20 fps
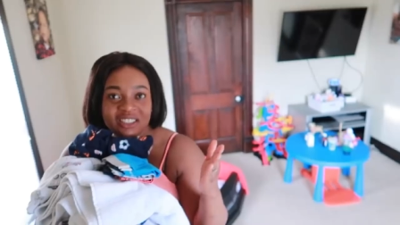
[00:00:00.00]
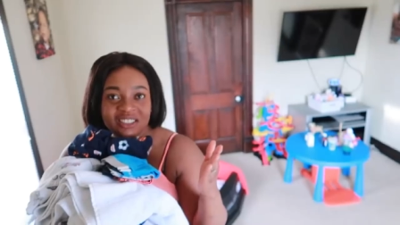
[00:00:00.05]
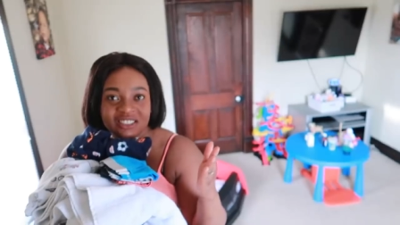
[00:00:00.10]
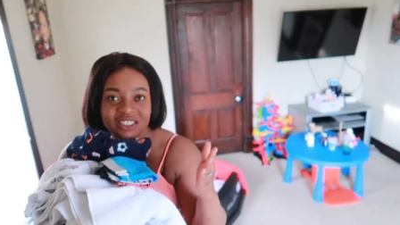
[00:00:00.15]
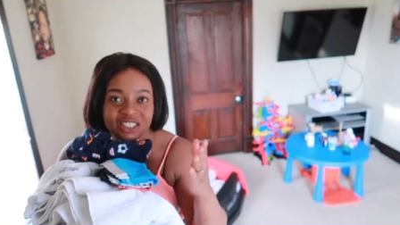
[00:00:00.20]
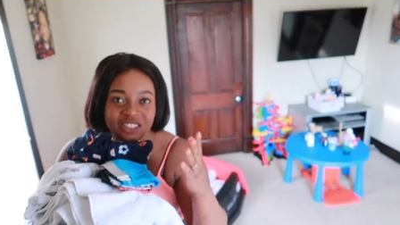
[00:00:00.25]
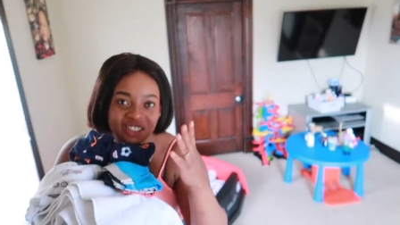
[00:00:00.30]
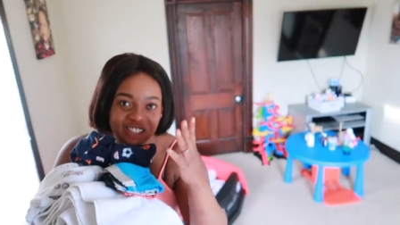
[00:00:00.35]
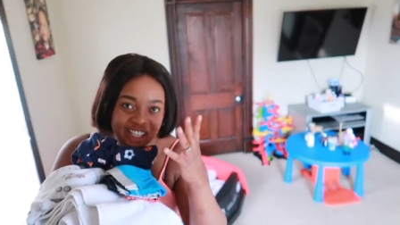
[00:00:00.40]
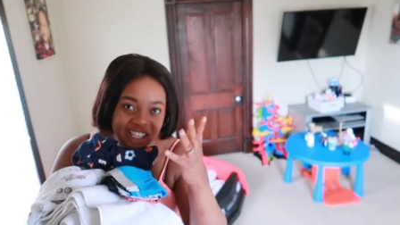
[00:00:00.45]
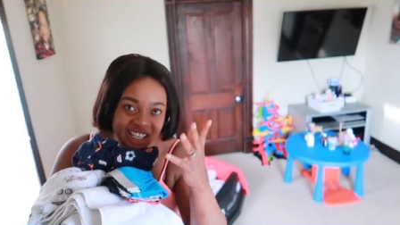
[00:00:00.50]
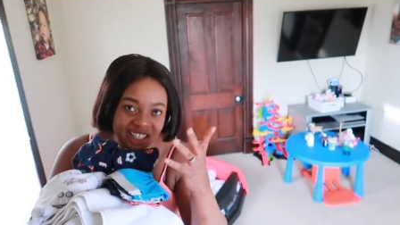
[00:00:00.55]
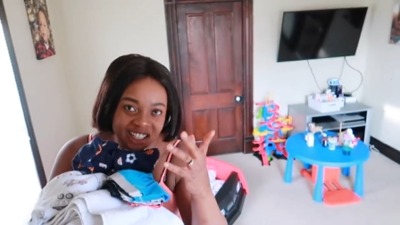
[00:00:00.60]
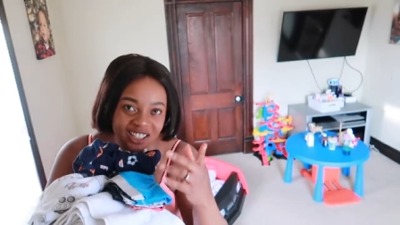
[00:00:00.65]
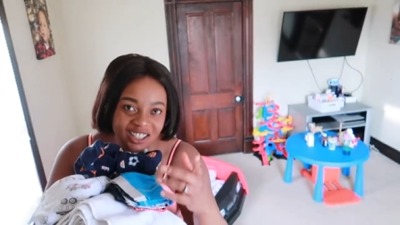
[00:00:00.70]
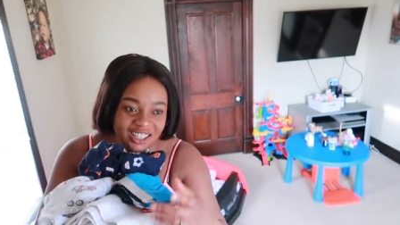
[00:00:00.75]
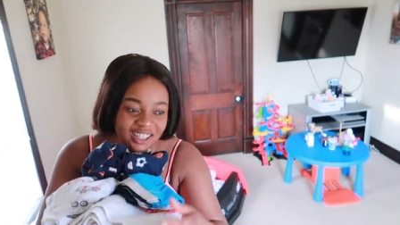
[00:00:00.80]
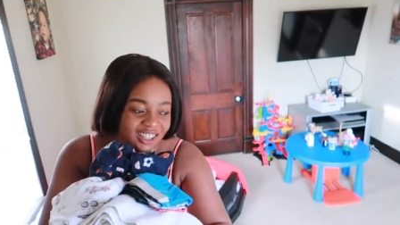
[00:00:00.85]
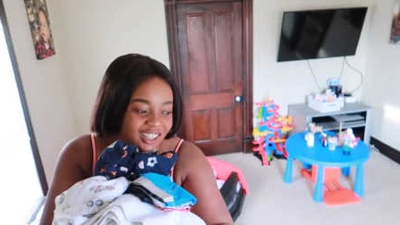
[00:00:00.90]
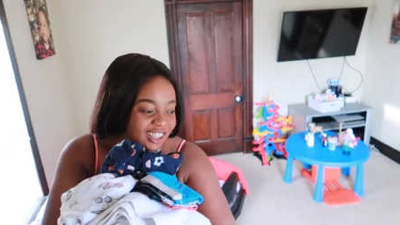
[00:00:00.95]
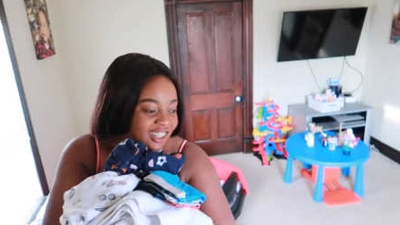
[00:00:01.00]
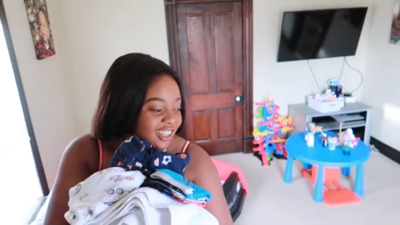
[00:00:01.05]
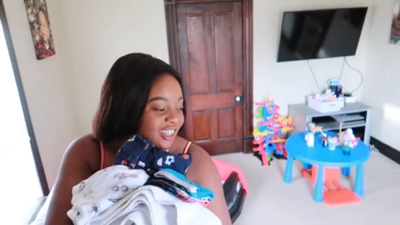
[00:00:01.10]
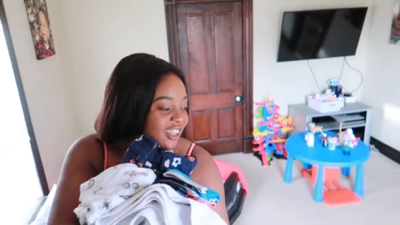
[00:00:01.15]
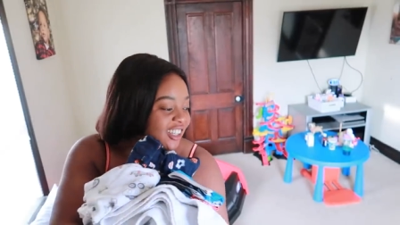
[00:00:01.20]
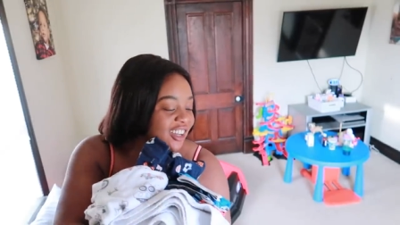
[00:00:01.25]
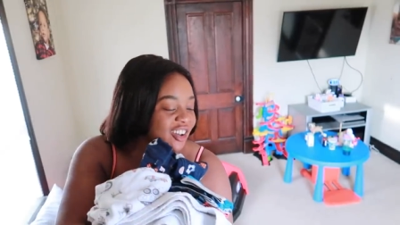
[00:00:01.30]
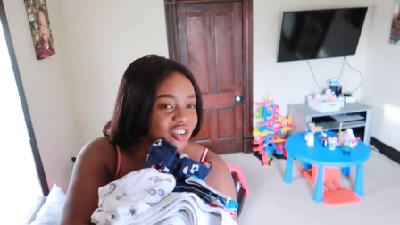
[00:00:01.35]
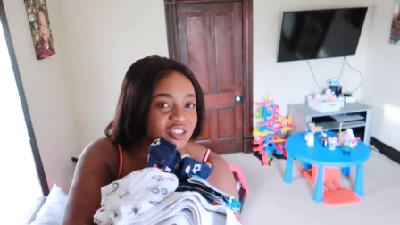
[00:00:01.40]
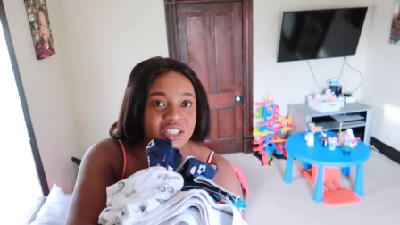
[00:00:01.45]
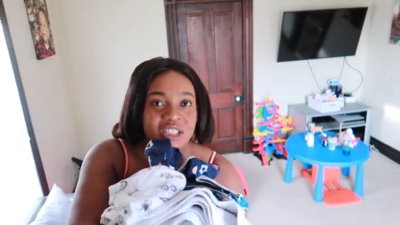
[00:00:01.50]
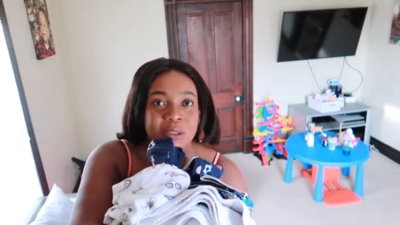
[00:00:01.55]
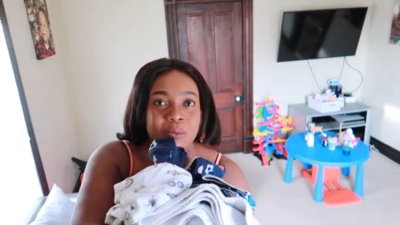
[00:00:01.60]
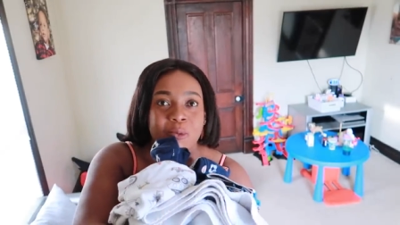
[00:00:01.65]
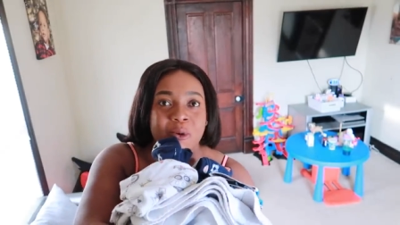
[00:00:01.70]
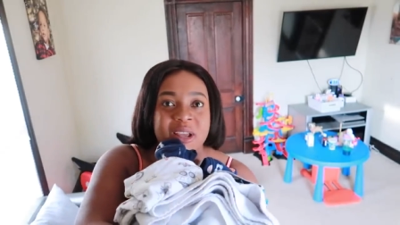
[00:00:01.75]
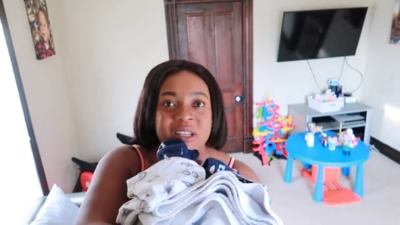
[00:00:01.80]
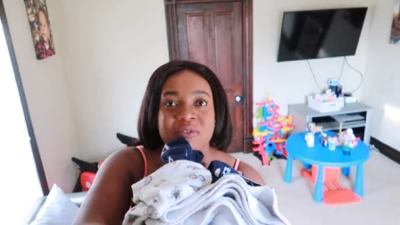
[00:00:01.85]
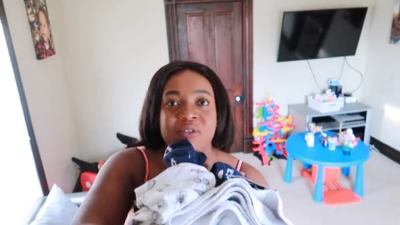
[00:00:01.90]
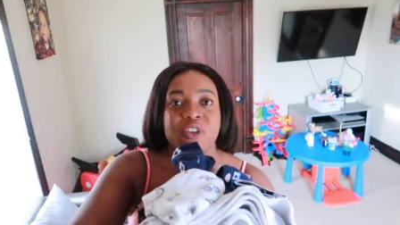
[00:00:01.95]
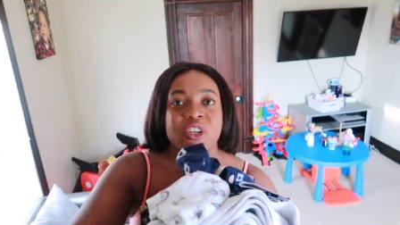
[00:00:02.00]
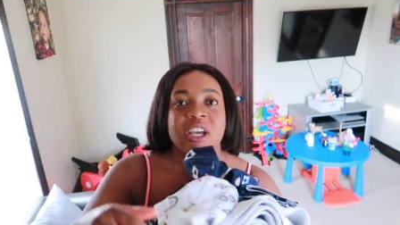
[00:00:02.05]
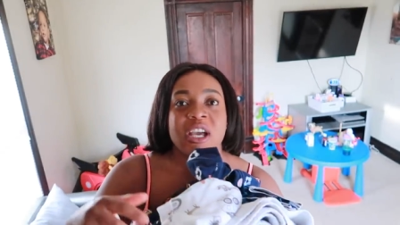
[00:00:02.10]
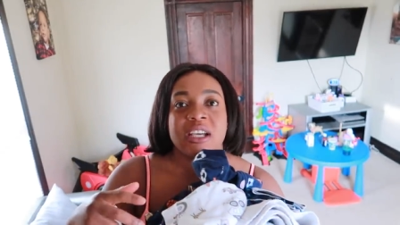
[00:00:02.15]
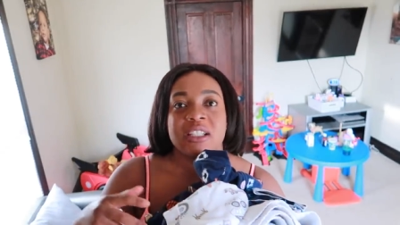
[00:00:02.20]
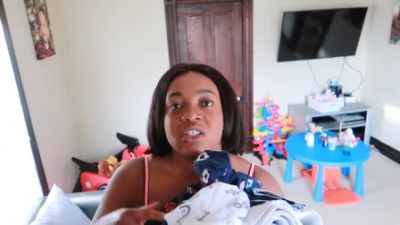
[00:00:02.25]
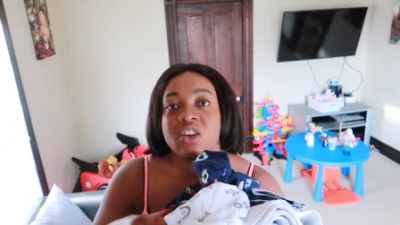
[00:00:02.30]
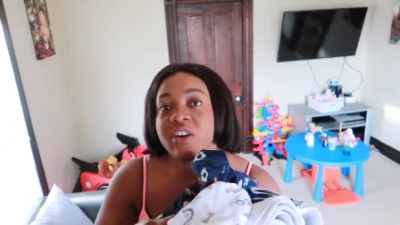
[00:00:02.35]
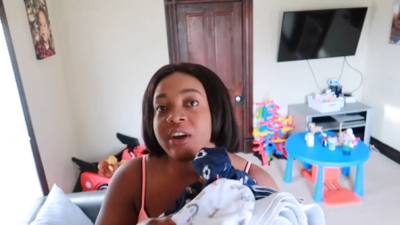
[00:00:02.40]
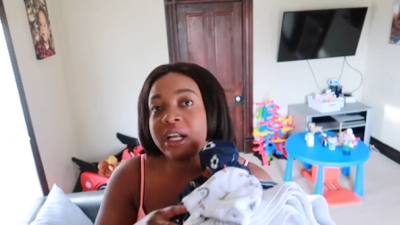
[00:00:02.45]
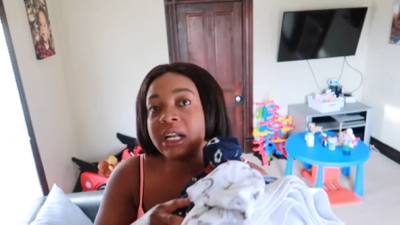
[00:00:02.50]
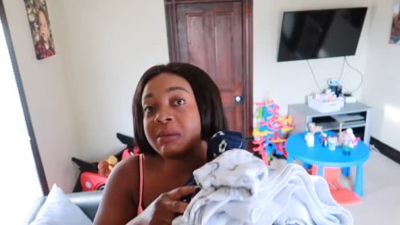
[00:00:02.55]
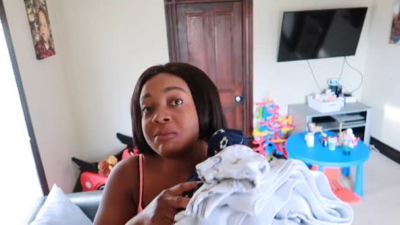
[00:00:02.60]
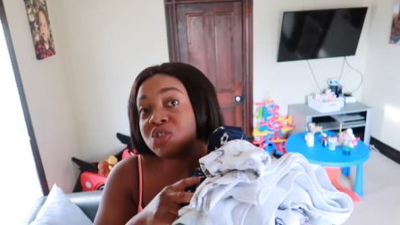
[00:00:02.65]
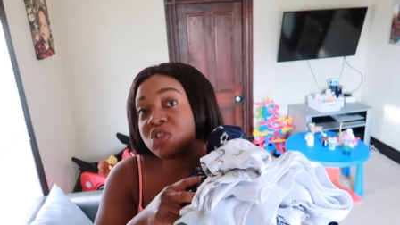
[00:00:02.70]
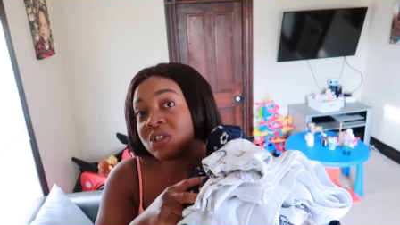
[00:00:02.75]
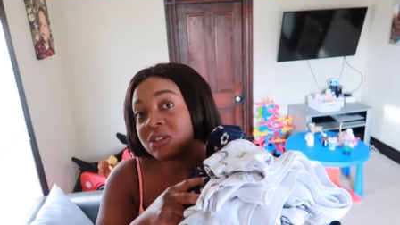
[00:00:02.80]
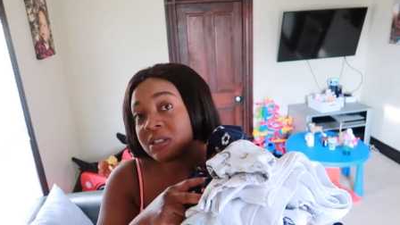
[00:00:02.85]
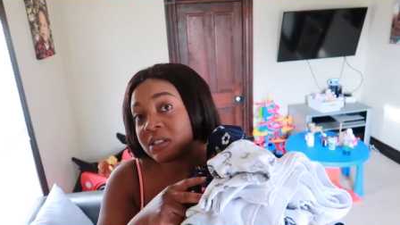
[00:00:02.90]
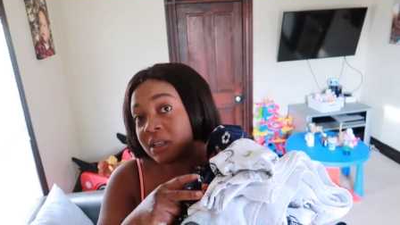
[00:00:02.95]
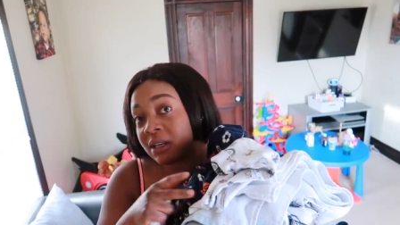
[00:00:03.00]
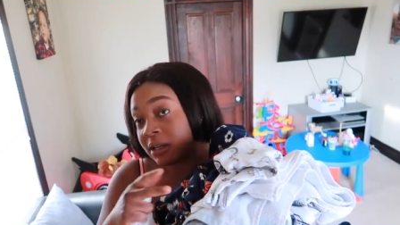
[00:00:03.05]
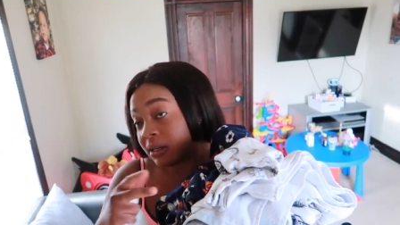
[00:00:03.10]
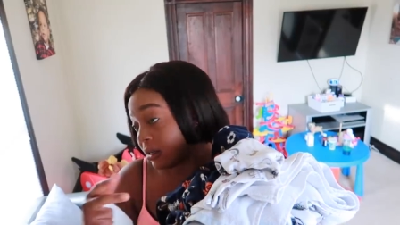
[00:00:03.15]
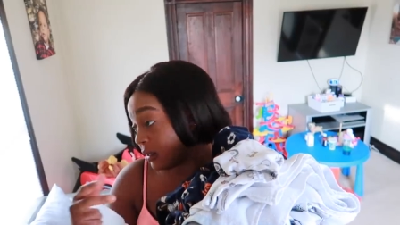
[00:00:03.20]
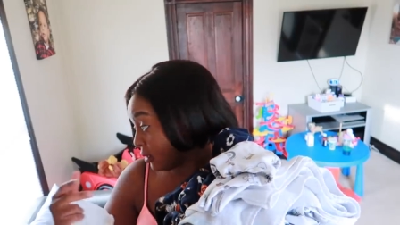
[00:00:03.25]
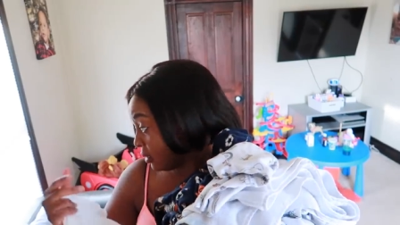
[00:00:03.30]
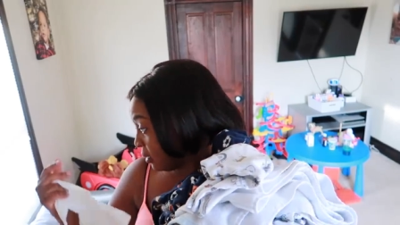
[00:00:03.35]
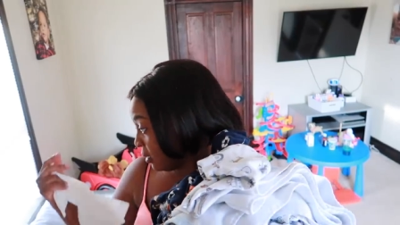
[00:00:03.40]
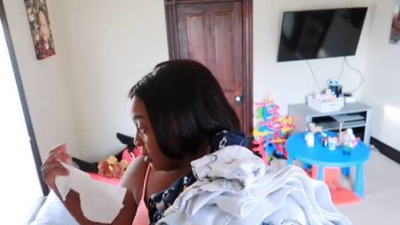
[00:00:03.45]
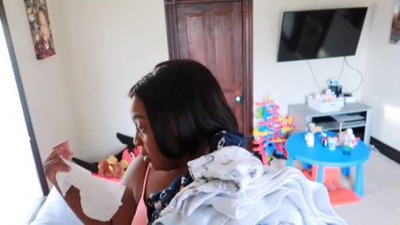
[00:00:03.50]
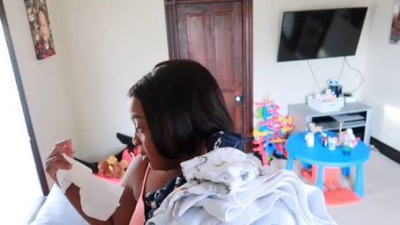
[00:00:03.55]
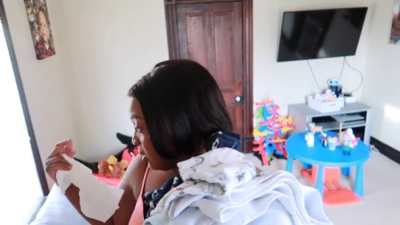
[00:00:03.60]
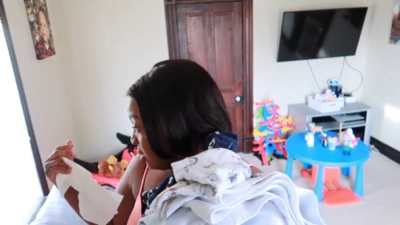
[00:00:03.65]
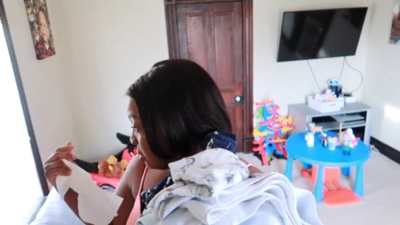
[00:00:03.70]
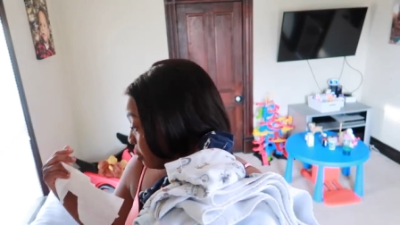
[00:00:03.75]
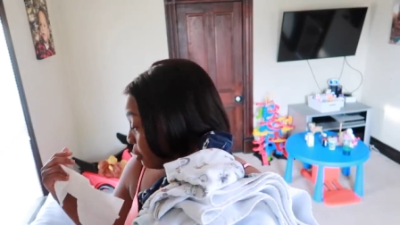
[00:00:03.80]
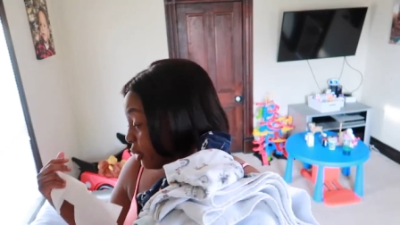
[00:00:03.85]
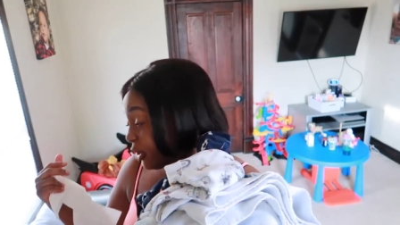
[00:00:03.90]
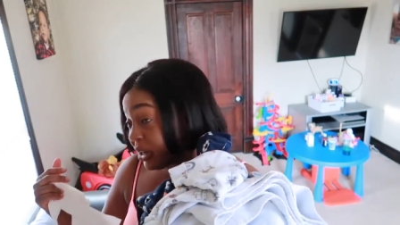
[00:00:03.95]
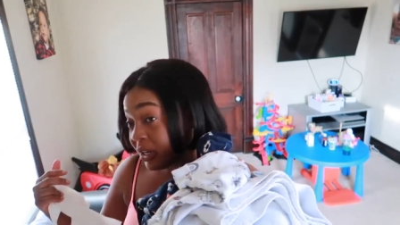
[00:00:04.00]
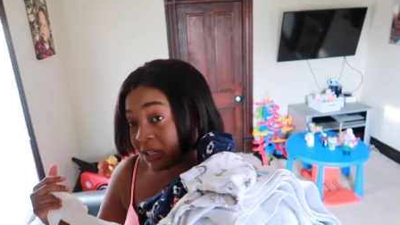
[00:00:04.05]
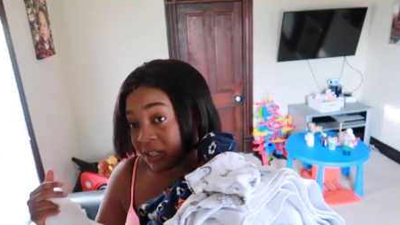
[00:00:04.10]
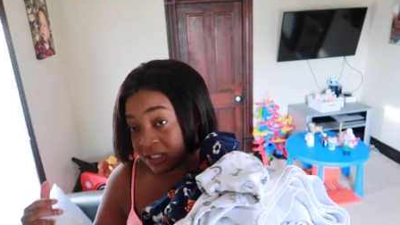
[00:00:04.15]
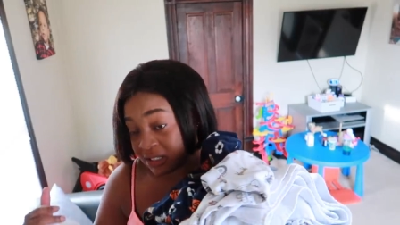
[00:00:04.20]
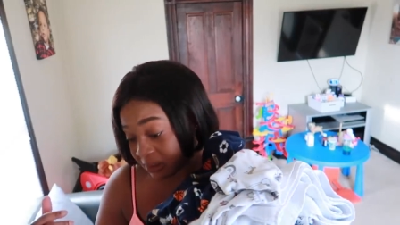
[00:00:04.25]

just to get all these pranks for you guys. All right, let me just uh, put it in the